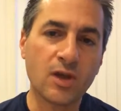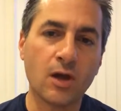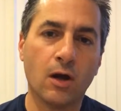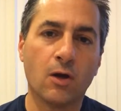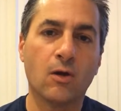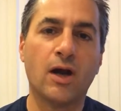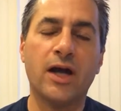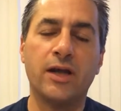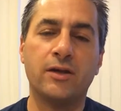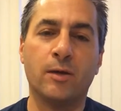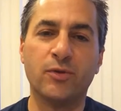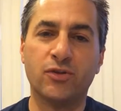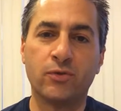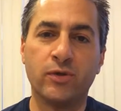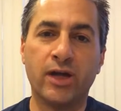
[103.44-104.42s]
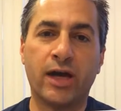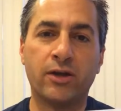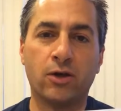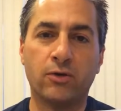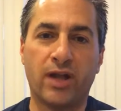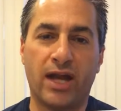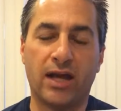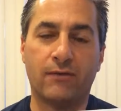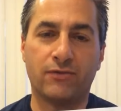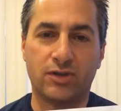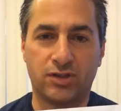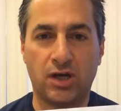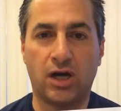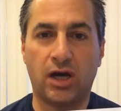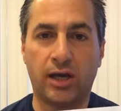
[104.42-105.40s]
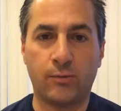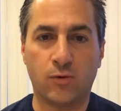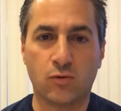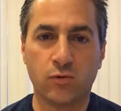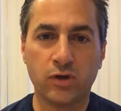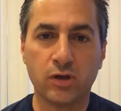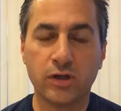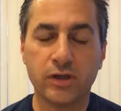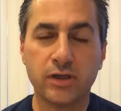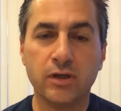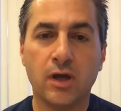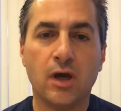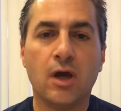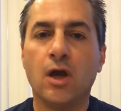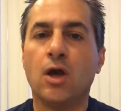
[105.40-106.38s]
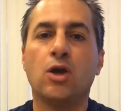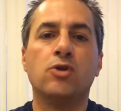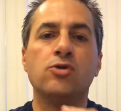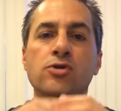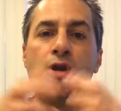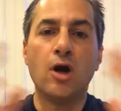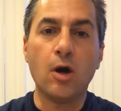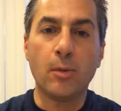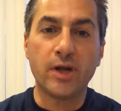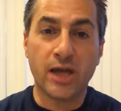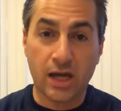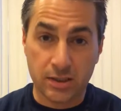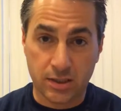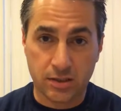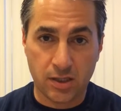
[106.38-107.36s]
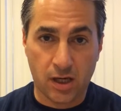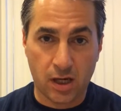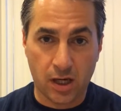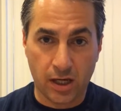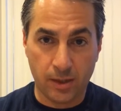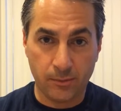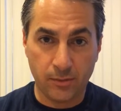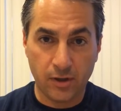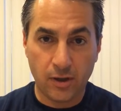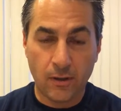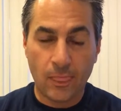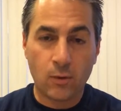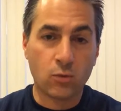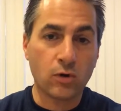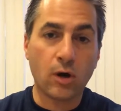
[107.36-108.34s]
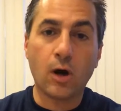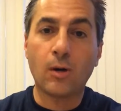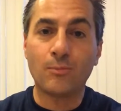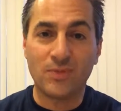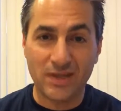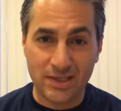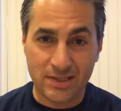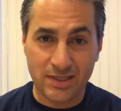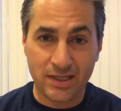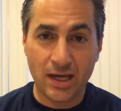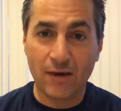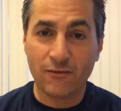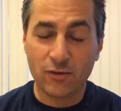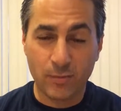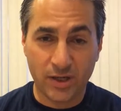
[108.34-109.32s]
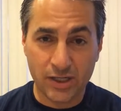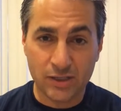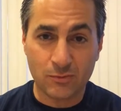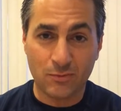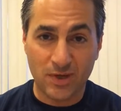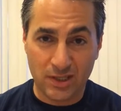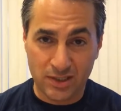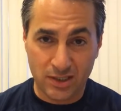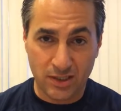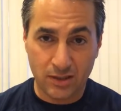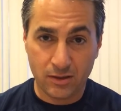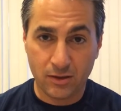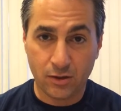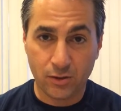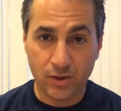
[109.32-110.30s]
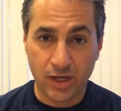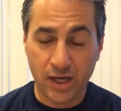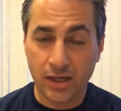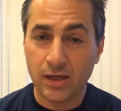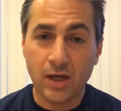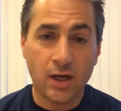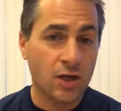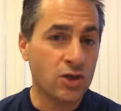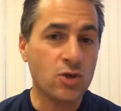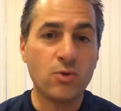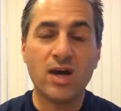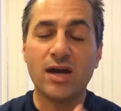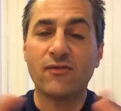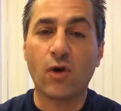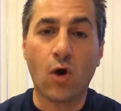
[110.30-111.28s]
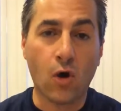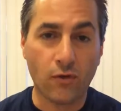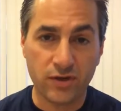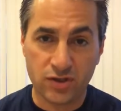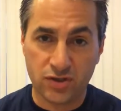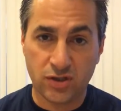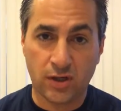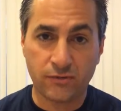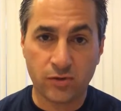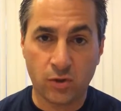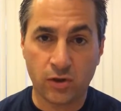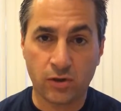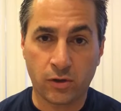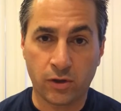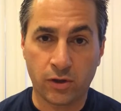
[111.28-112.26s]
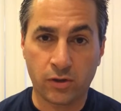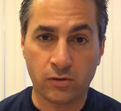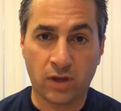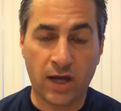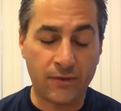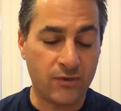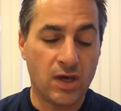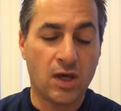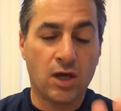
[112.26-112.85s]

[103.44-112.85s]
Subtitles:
All right, number 3, I don't have the time. Really? Nobody has the time. We're all busy. Everybody's busy, okay? You have all this stuff going on in your life.